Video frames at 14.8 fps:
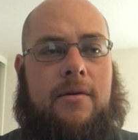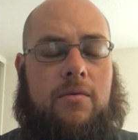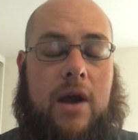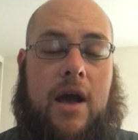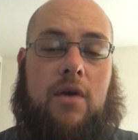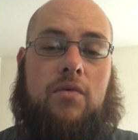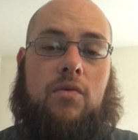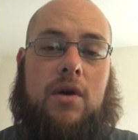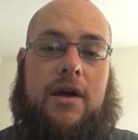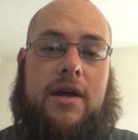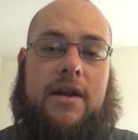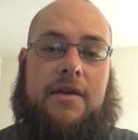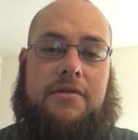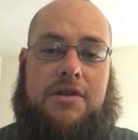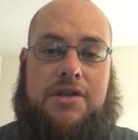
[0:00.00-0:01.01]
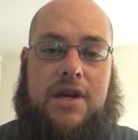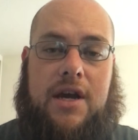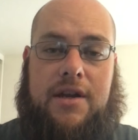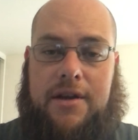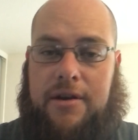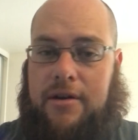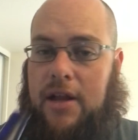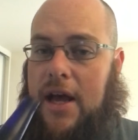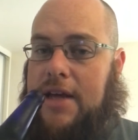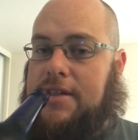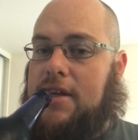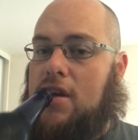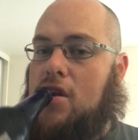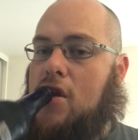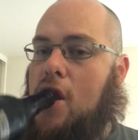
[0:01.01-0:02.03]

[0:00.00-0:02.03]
round one of the John Deere Classic.